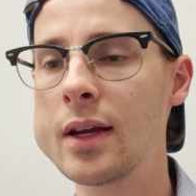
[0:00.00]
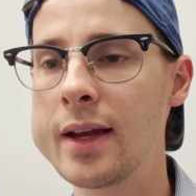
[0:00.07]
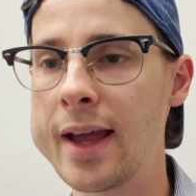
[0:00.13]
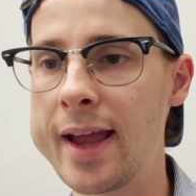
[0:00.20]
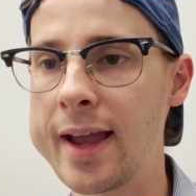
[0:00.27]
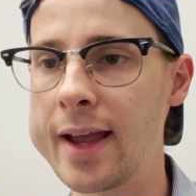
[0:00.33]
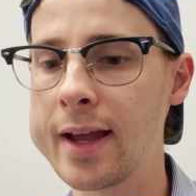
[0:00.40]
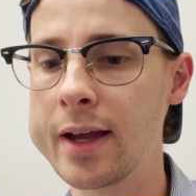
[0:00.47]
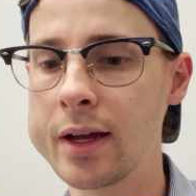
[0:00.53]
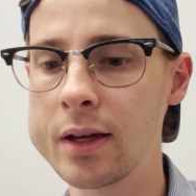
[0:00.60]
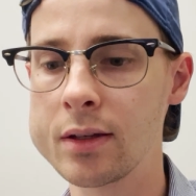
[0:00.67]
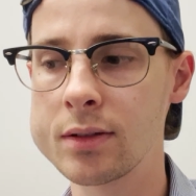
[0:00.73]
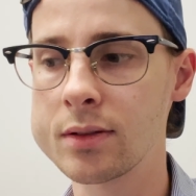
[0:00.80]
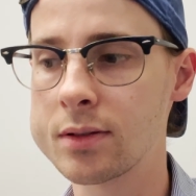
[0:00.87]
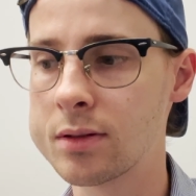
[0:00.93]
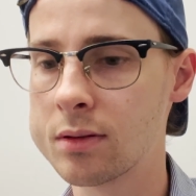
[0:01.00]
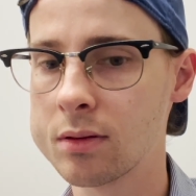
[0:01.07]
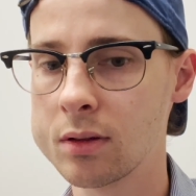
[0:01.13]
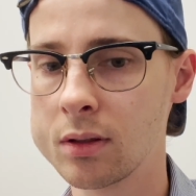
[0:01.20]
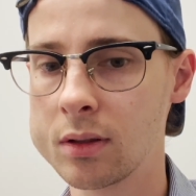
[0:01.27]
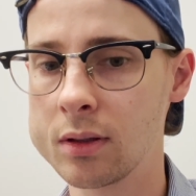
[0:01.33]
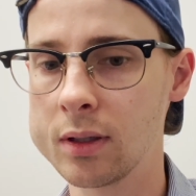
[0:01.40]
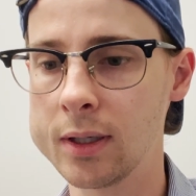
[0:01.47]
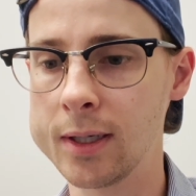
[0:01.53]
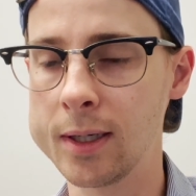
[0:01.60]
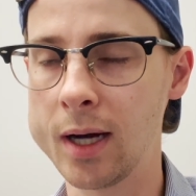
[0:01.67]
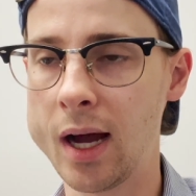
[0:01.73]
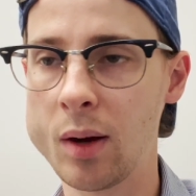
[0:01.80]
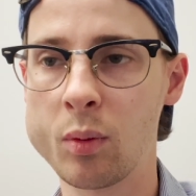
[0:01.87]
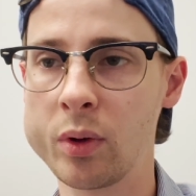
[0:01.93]
and
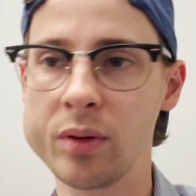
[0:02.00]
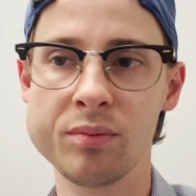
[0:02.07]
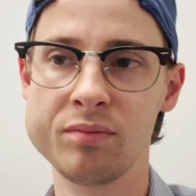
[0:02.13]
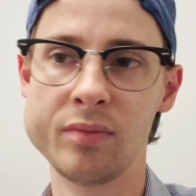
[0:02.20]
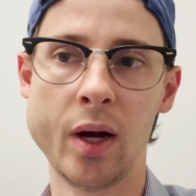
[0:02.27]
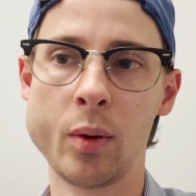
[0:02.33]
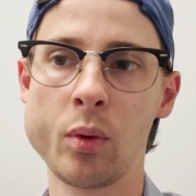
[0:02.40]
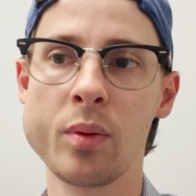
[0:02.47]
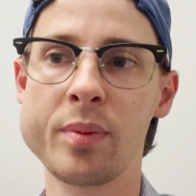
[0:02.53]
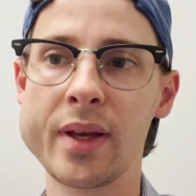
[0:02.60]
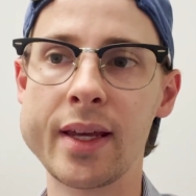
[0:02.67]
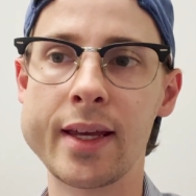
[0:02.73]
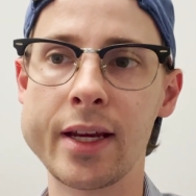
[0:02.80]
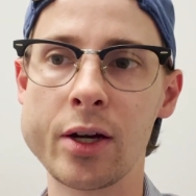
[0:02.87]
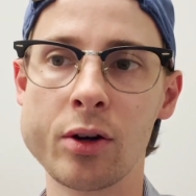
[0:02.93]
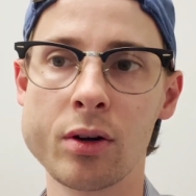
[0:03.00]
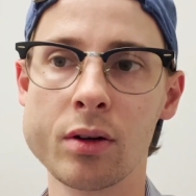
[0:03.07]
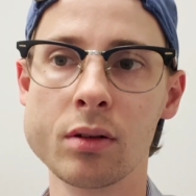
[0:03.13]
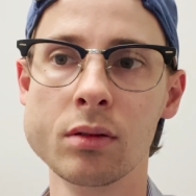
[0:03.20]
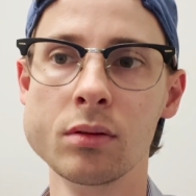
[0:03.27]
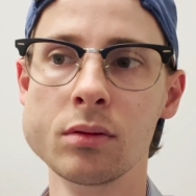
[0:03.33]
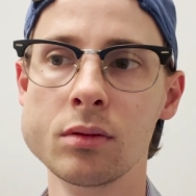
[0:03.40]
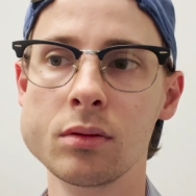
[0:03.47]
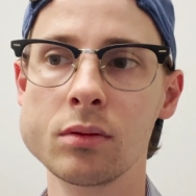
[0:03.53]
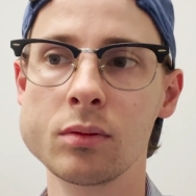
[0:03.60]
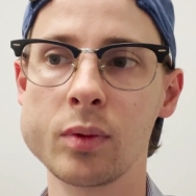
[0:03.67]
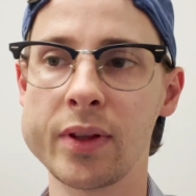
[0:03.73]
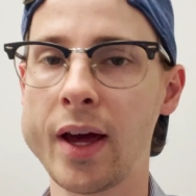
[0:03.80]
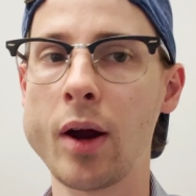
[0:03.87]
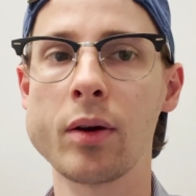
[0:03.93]
I wouldn't be here
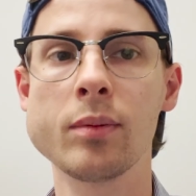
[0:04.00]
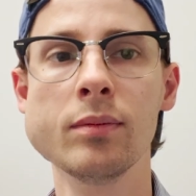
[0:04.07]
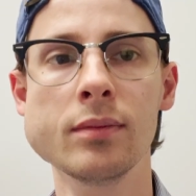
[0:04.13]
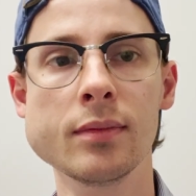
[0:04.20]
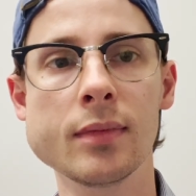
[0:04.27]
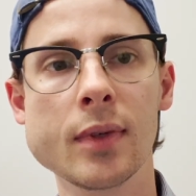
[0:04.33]
without him.